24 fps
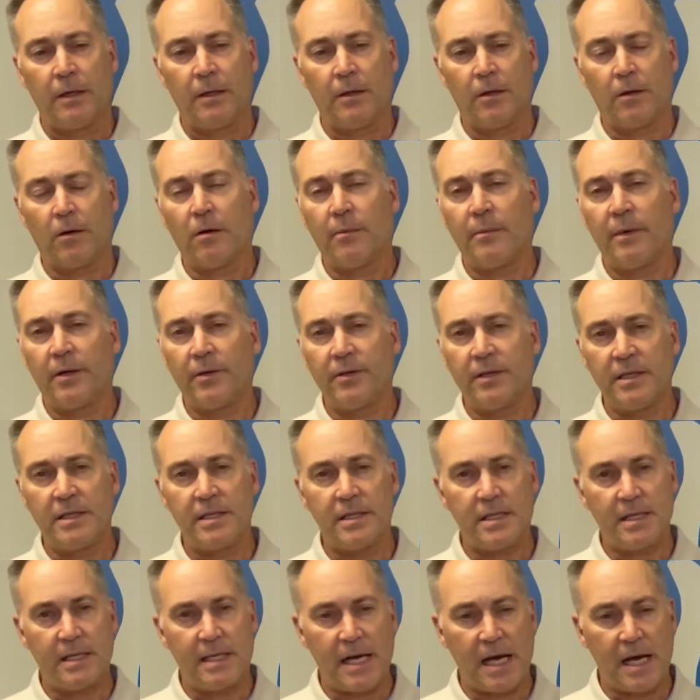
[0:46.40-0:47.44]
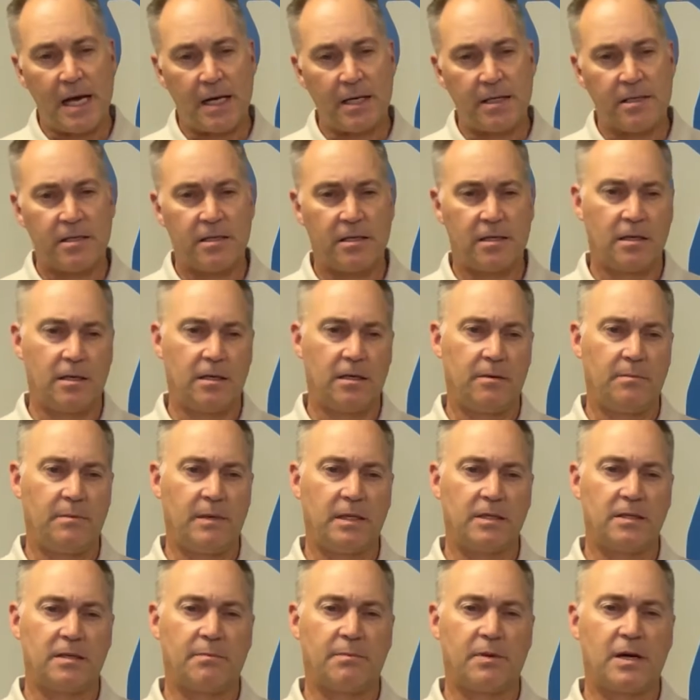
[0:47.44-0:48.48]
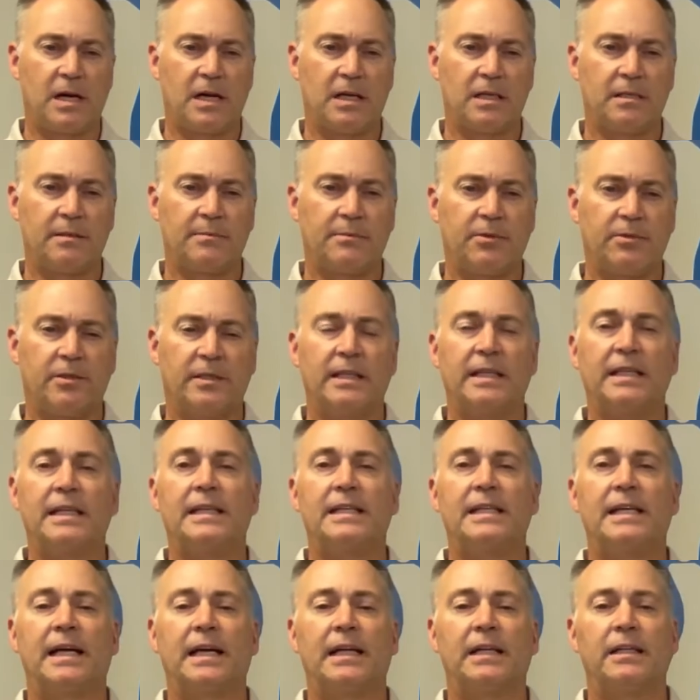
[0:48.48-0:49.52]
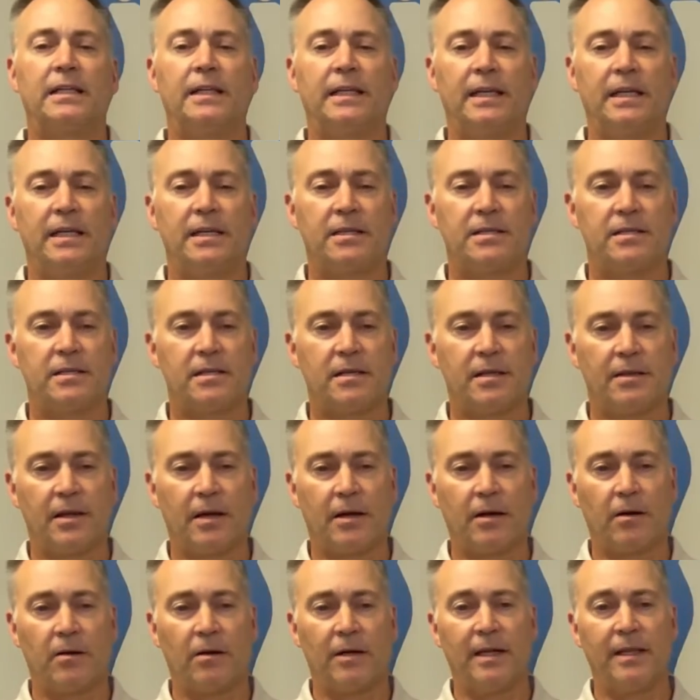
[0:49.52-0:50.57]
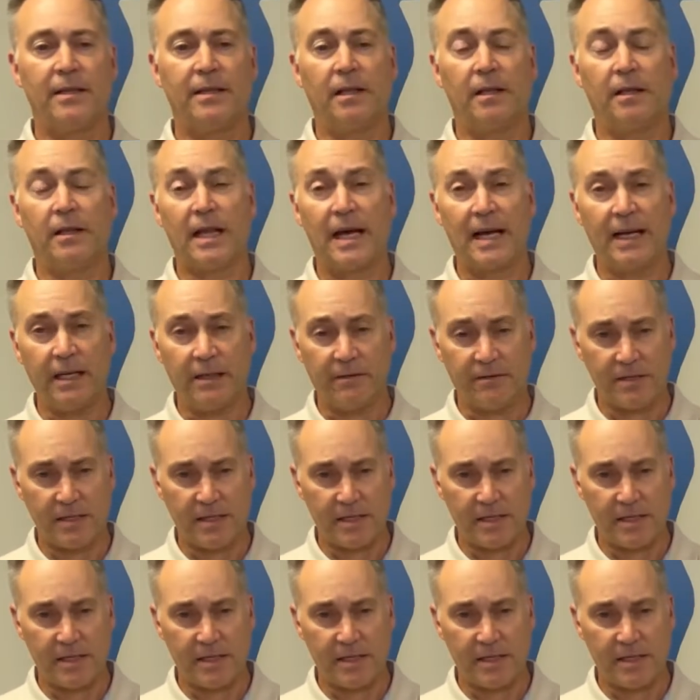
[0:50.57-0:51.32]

The RMLD-CS makes it possible to detect leaks that are in the line of